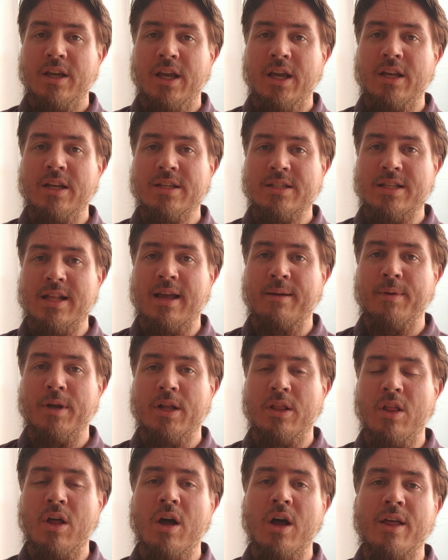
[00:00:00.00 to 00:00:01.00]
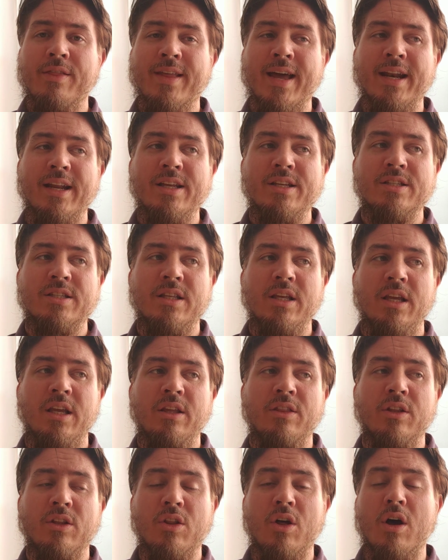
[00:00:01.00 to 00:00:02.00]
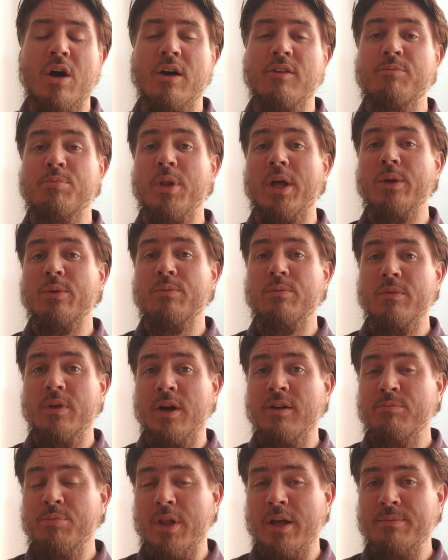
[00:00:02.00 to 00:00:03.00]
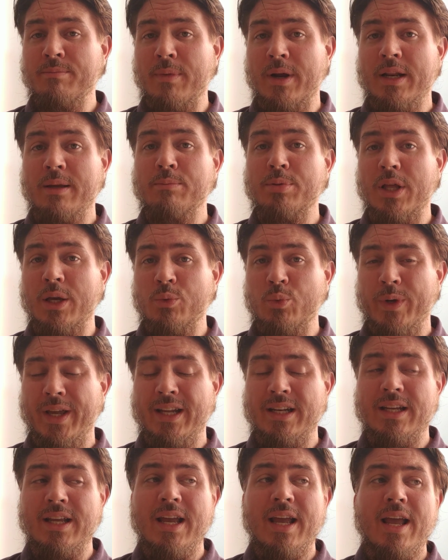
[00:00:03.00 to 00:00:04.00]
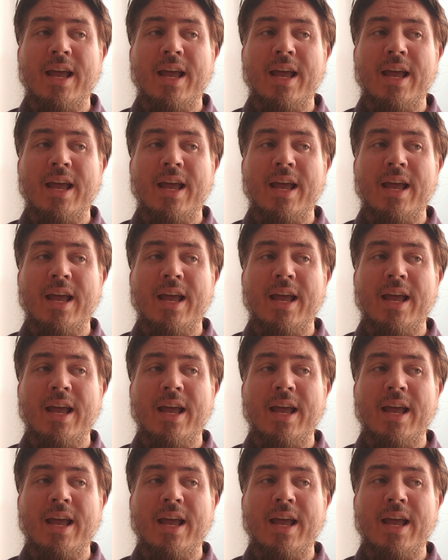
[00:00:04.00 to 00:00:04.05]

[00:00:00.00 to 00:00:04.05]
in Islamic law, and that is the, the law of blood, of blood money, blood wit,